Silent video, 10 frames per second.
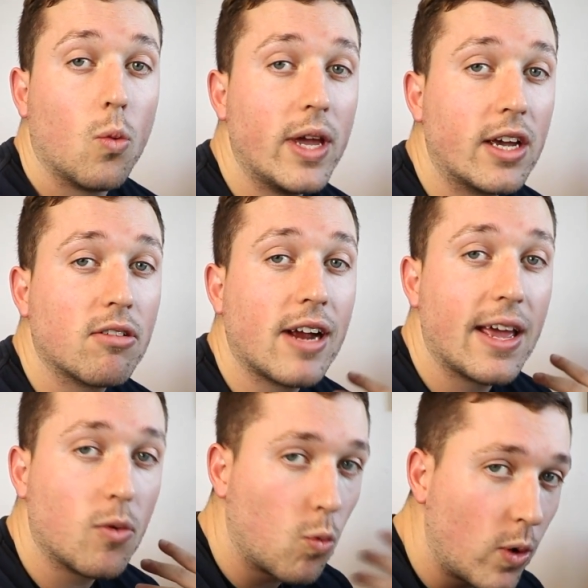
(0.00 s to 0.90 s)
we
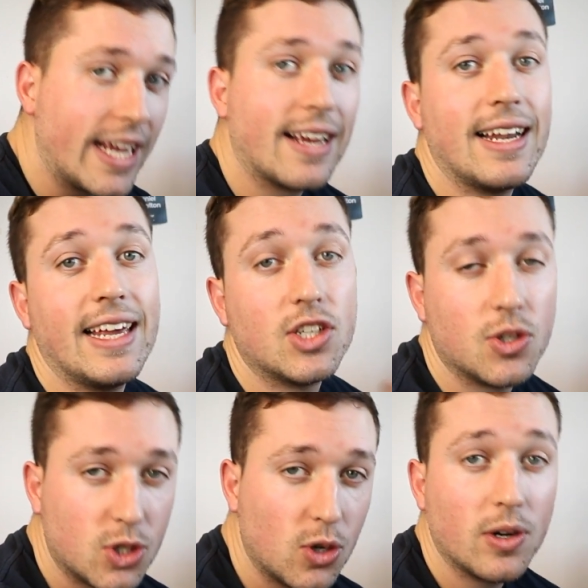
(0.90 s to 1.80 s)
create weekly
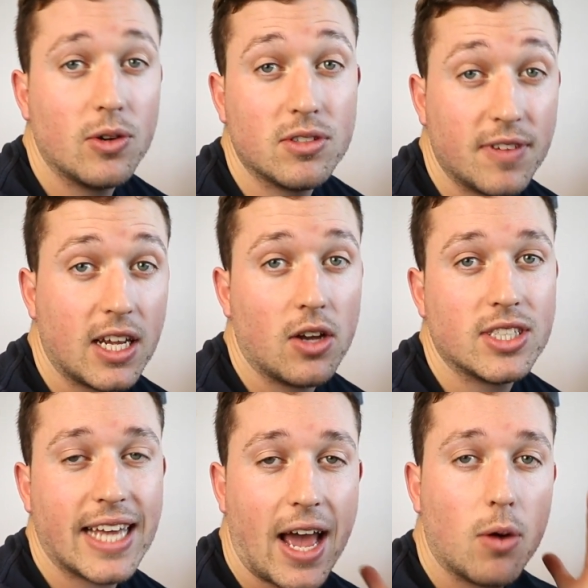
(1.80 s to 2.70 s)
tutorials,
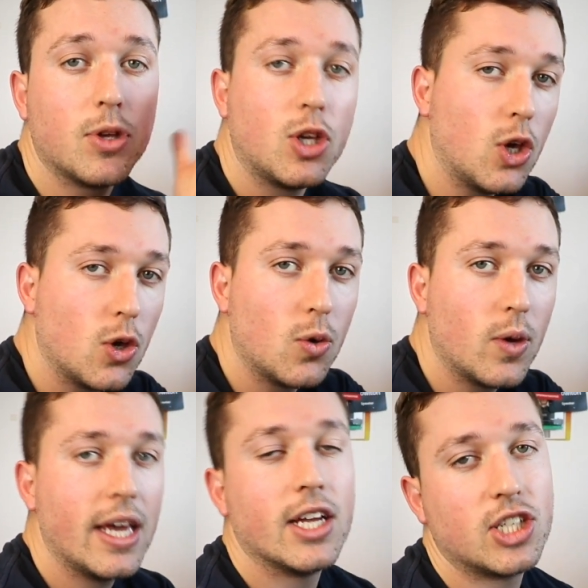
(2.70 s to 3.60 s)
videos to help
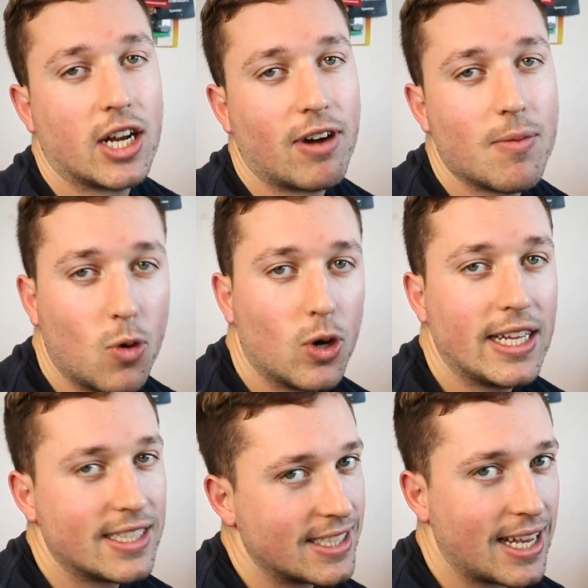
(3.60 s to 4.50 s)
you generate more
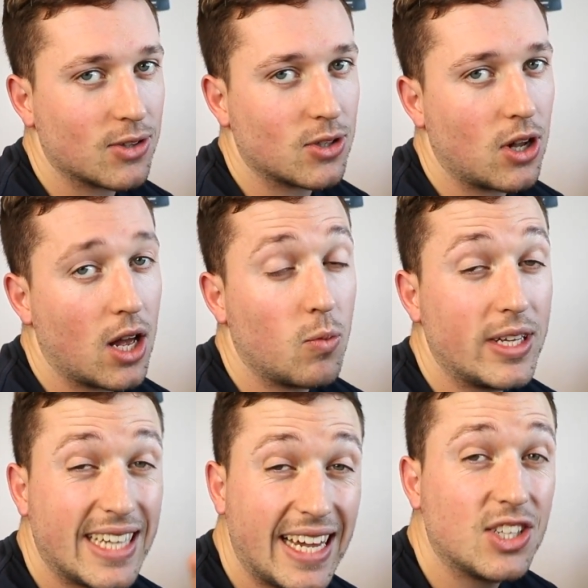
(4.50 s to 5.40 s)
leads and sales online.
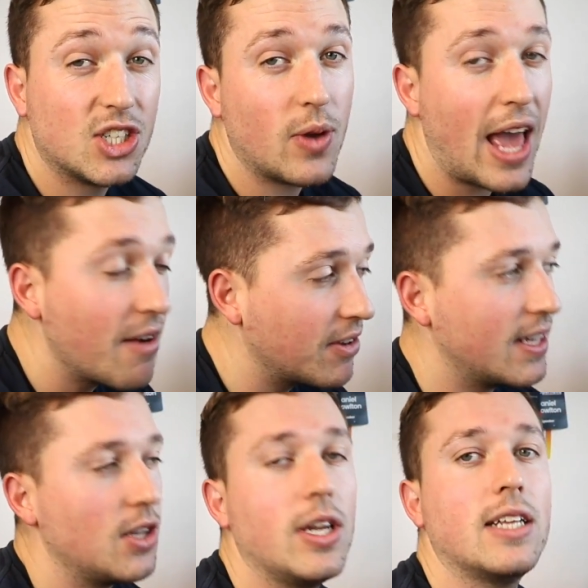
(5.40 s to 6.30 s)
We teach you
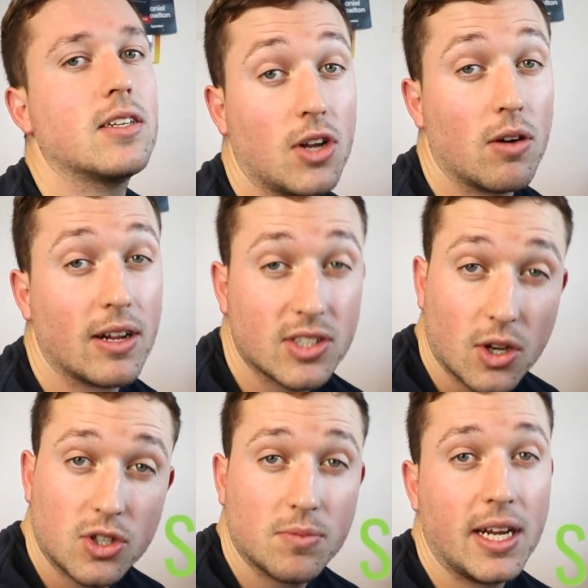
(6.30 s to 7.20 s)
everything you need to know around
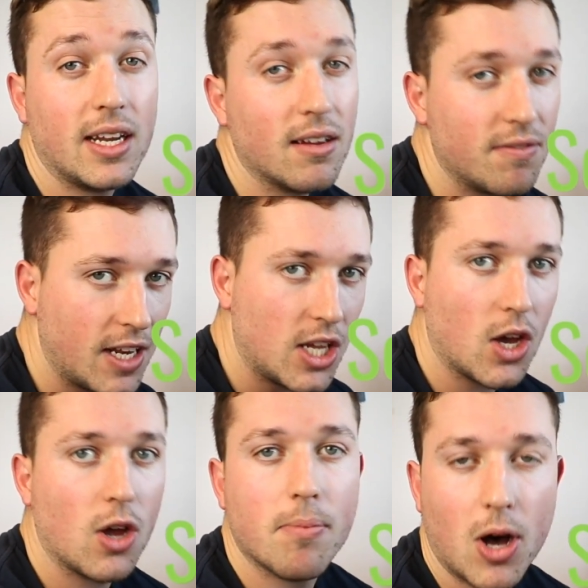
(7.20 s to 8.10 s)
social media,
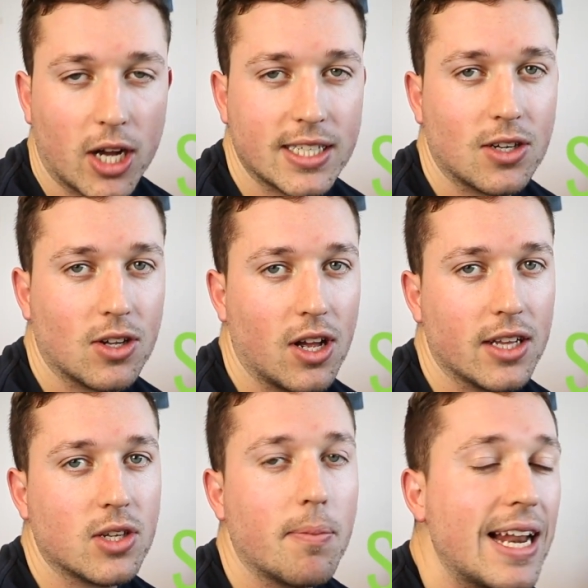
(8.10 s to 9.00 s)
video, marketing
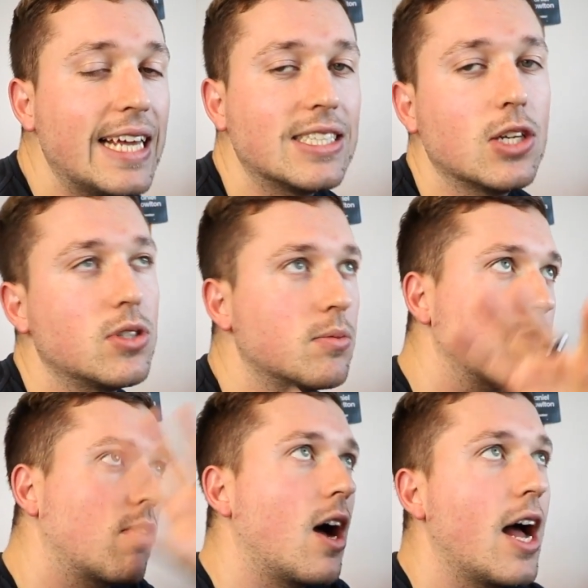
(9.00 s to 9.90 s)
online. So please do
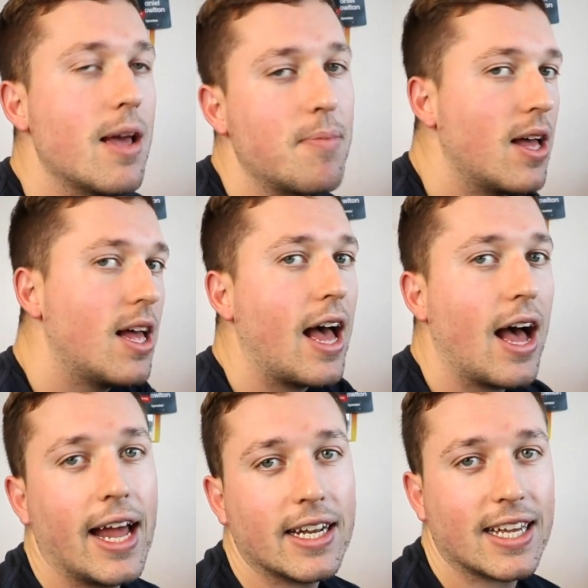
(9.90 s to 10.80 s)
subscribe
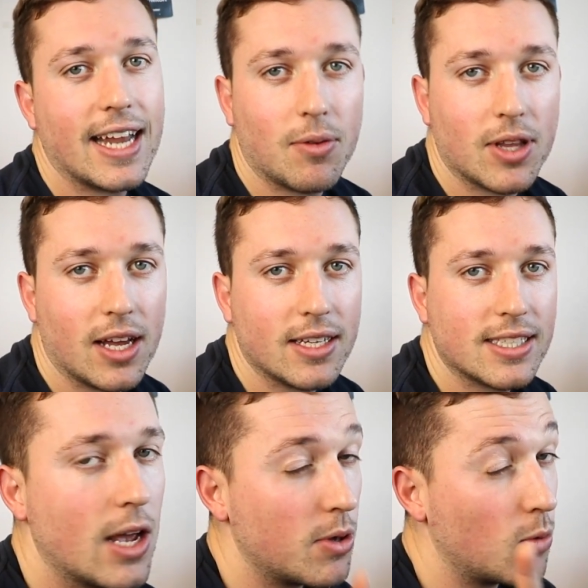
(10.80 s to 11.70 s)
and connect with
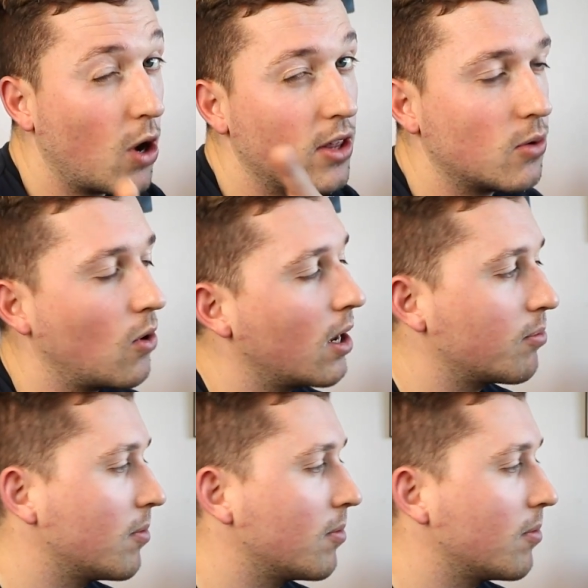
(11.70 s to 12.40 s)
us. It will be worth your while, I